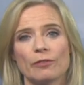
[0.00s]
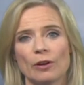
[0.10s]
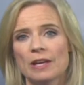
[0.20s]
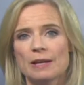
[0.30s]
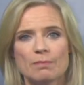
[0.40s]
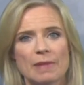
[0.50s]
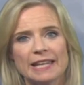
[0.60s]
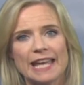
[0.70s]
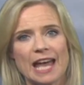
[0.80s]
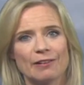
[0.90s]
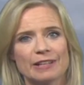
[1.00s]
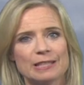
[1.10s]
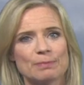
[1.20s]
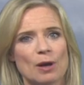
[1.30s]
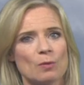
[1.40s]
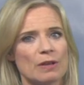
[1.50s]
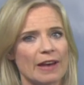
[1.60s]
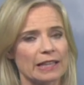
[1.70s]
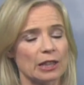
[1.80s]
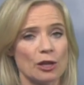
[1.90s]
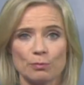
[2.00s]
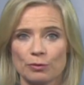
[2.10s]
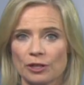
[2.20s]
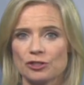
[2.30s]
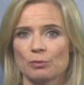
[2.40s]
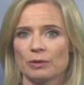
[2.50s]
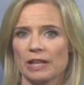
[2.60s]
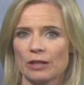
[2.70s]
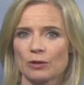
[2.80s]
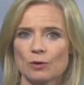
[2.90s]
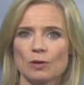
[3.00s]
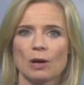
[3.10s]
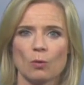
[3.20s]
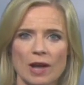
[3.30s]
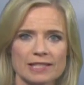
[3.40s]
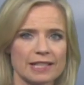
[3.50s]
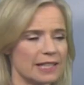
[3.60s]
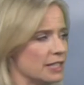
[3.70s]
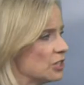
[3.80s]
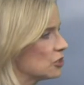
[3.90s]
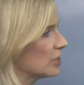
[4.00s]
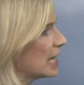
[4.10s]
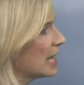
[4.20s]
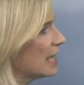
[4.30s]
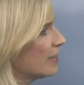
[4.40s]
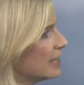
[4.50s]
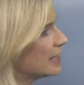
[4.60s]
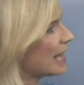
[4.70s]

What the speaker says: for many areas, but we've had low pressure bringing cooler, wetter conditions. This